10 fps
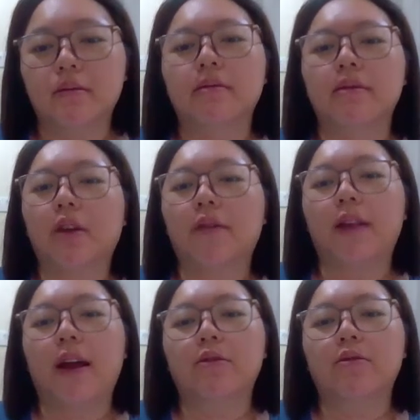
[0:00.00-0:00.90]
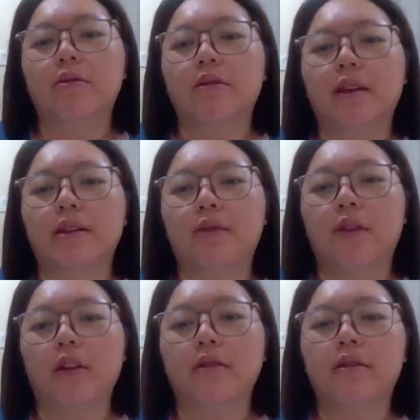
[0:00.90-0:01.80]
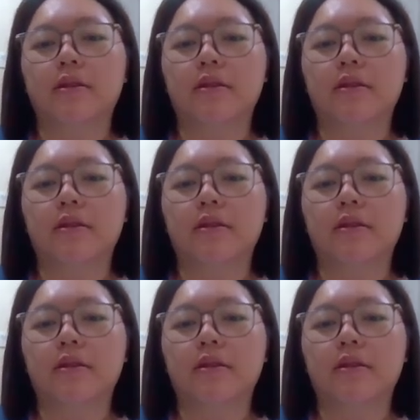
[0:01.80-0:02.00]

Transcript: Mm, not flaw. it's flawed.